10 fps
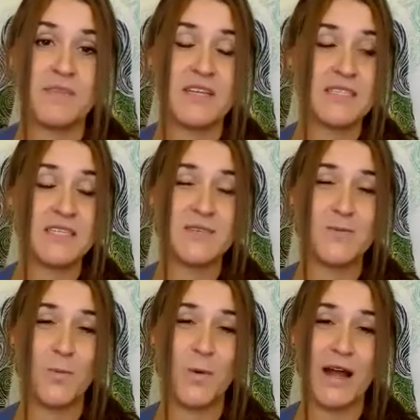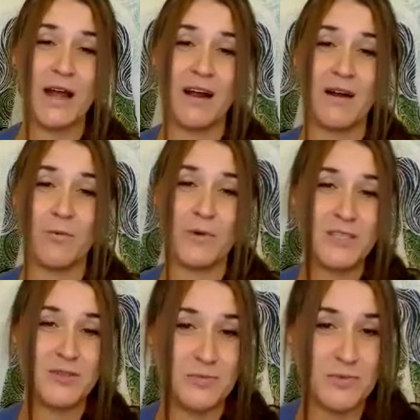This is where we
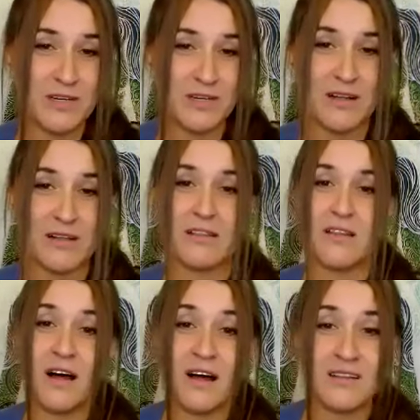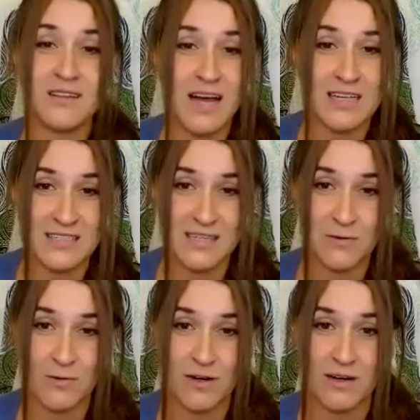do real long-lasting
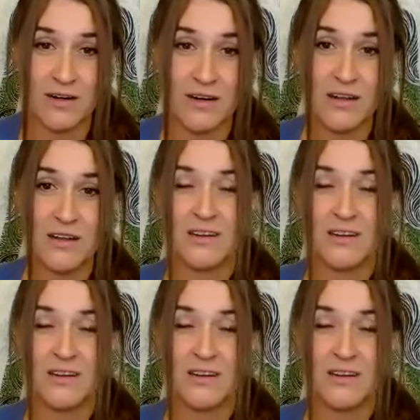work,